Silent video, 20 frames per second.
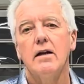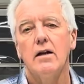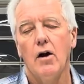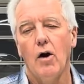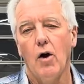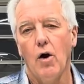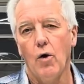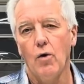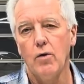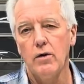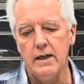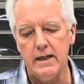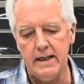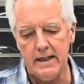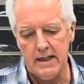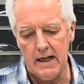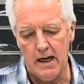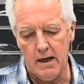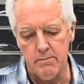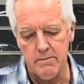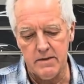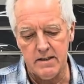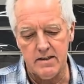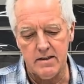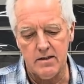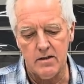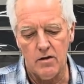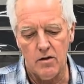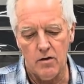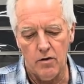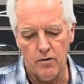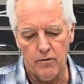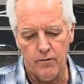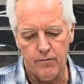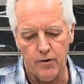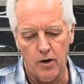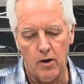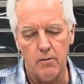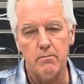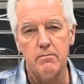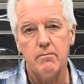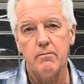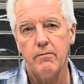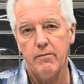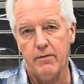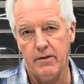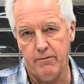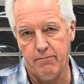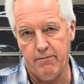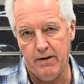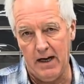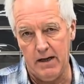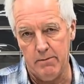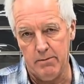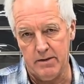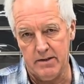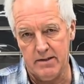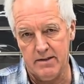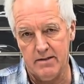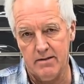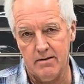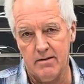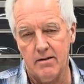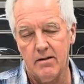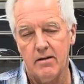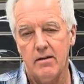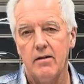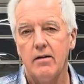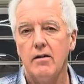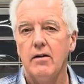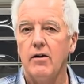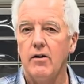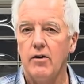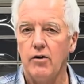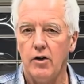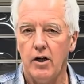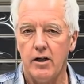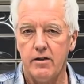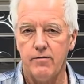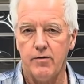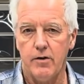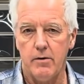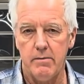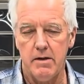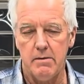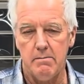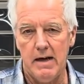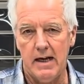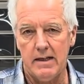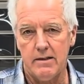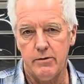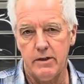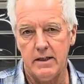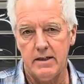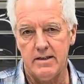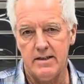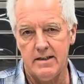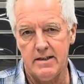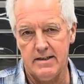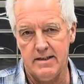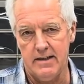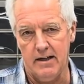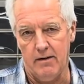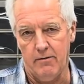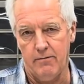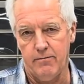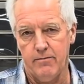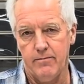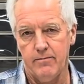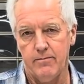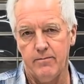only comes from the fibers, not from the matrix itself.